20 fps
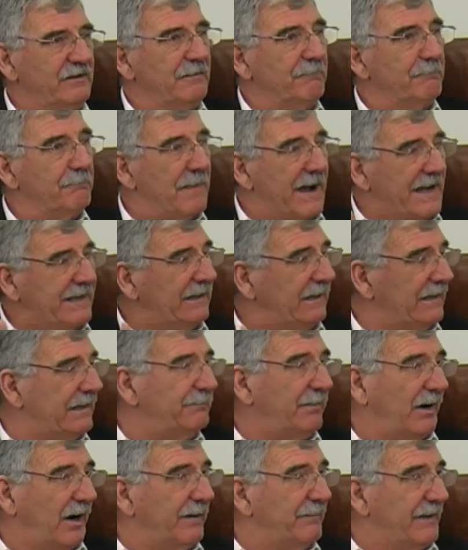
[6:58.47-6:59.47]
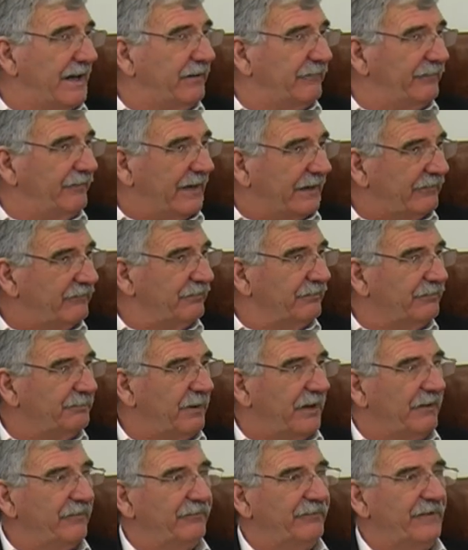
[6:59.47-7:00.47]
mainly by manufacturers,
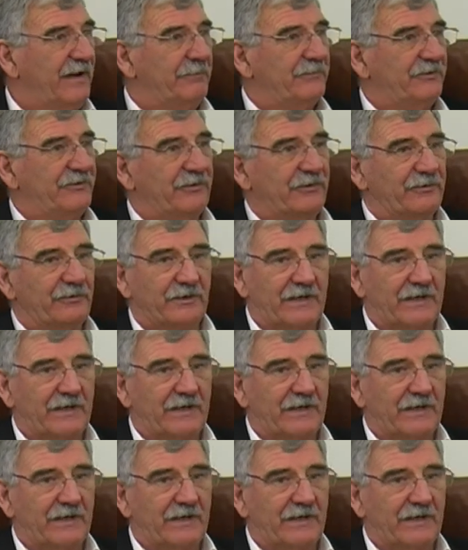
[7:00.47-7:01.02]
by the pharmaceutical